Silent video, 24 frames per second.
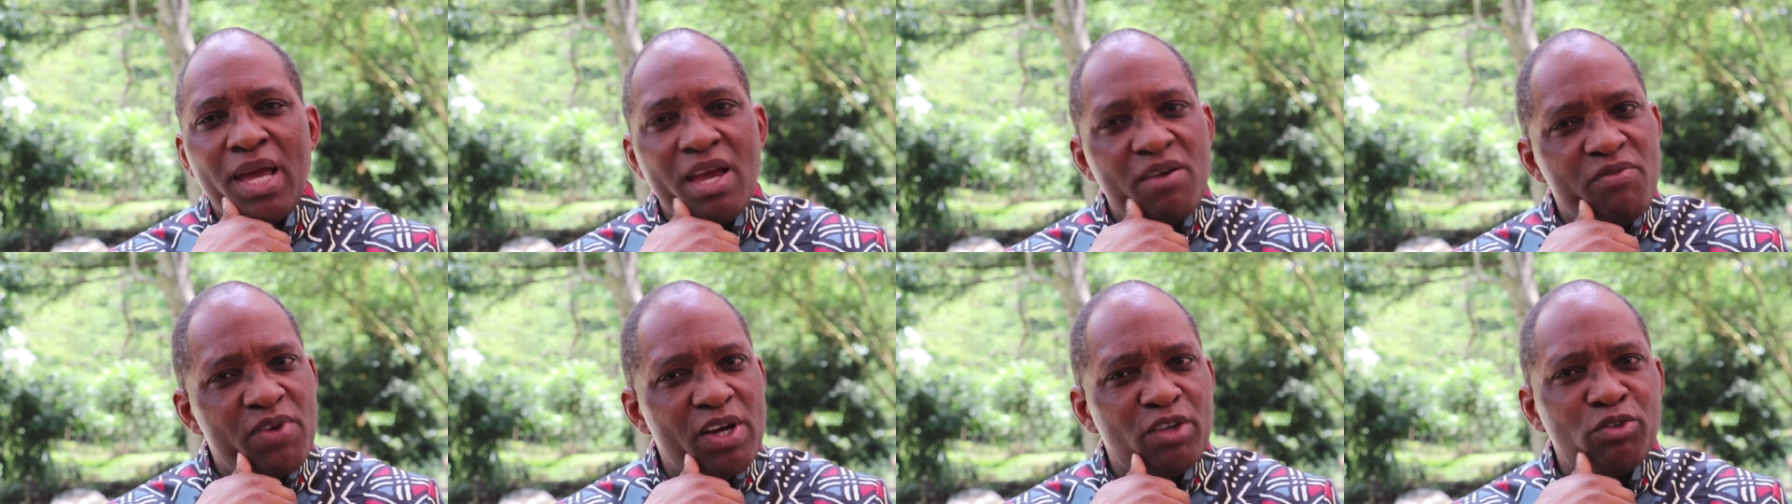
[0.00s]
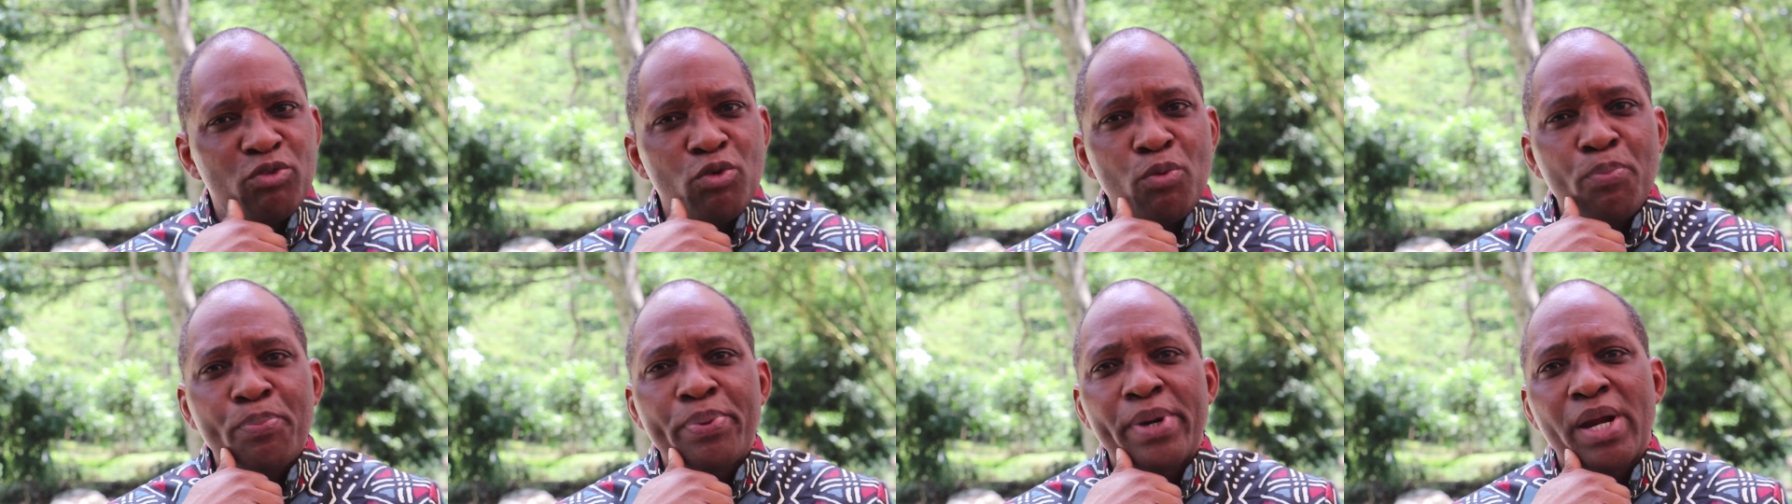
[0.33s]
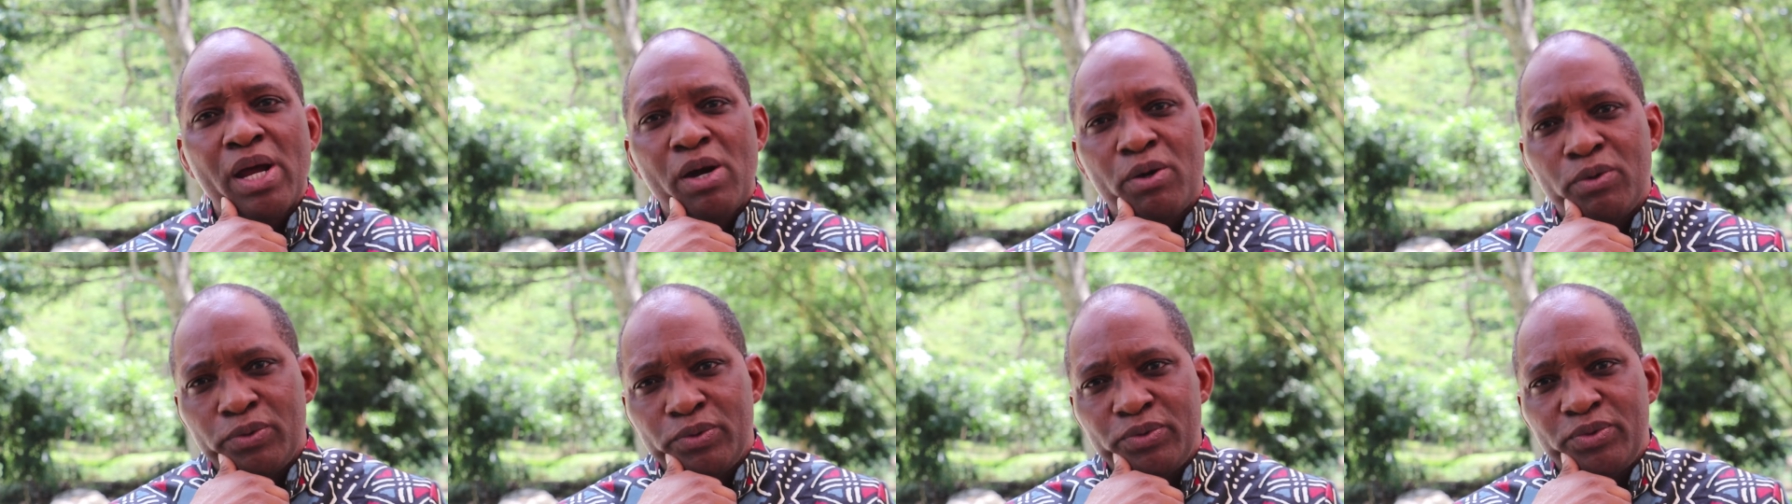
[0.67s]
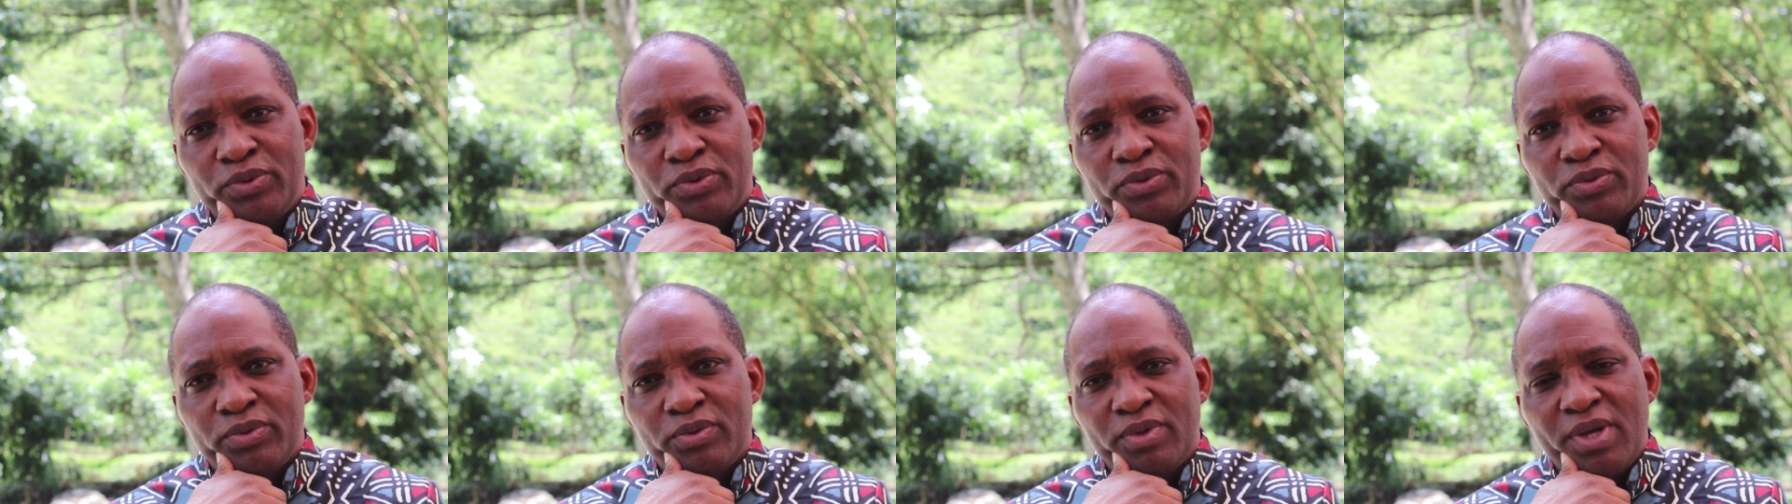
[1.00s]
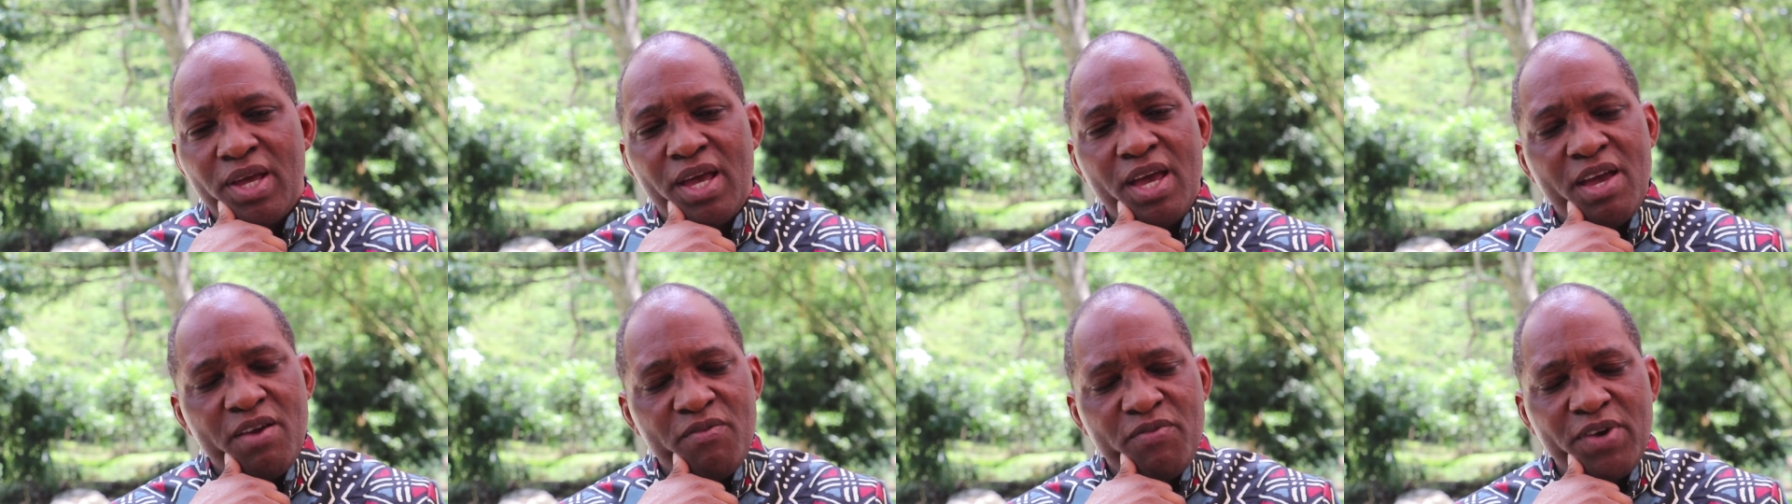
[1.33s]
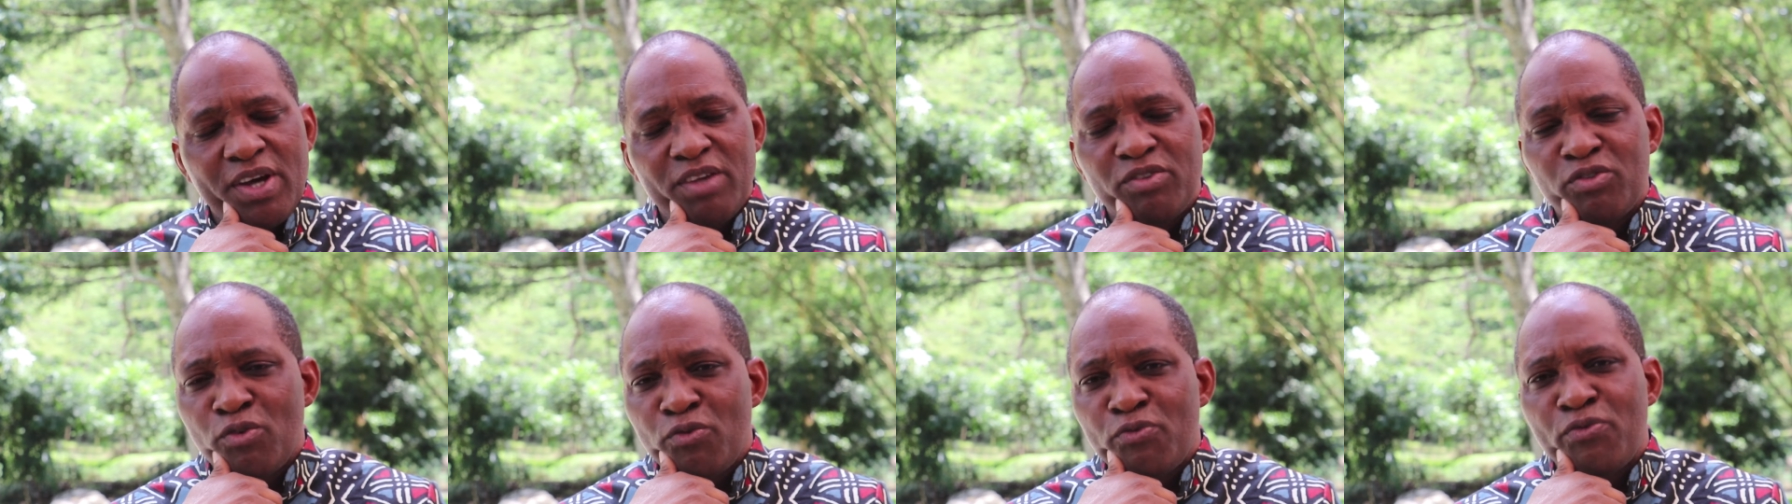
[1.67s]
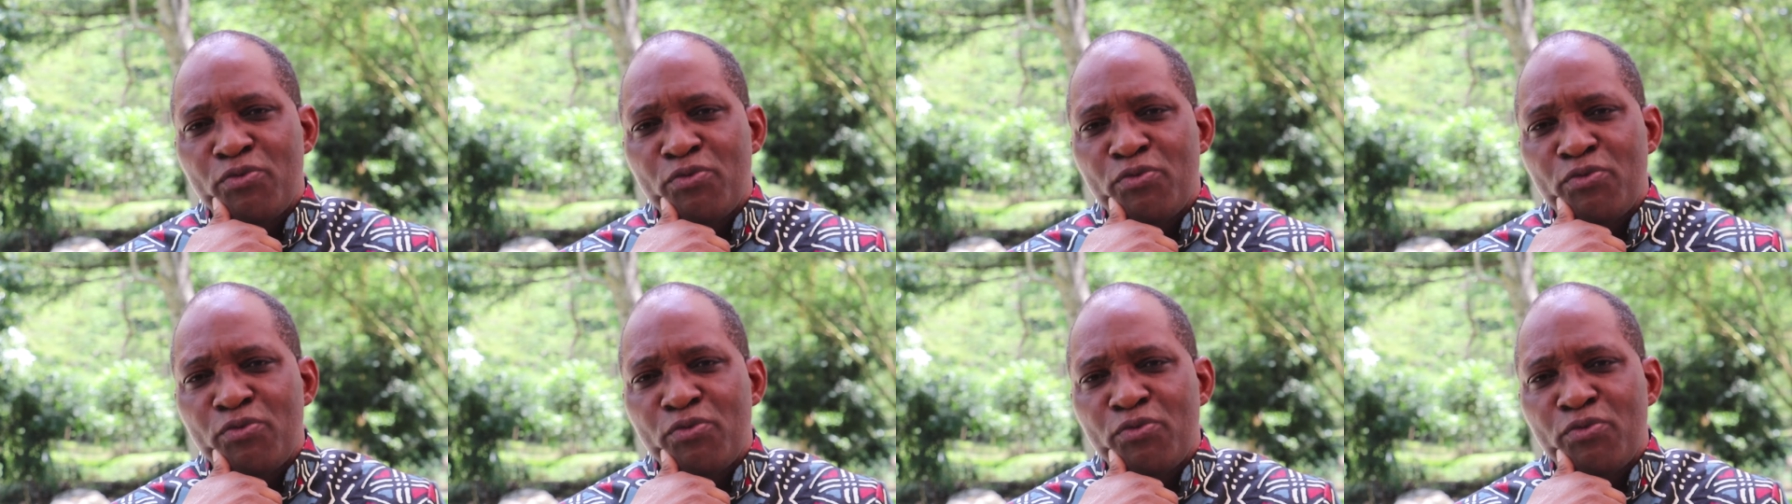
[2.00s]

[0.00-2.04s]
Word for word: ever so proud, ever so